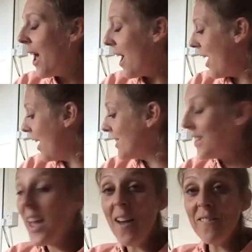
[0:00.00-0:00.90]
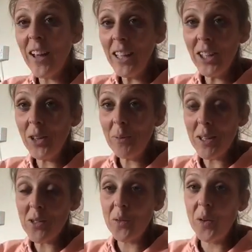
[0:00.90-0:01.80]
uh, so yeah thank you
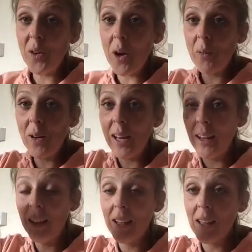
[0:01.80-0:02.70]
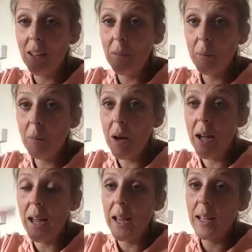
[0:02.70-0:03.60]
muscle food i will link
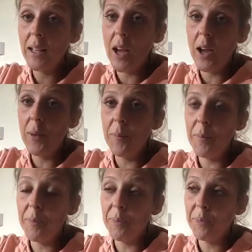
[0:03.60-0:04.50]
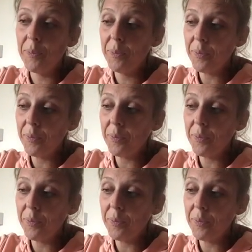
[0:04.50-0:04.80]
my um,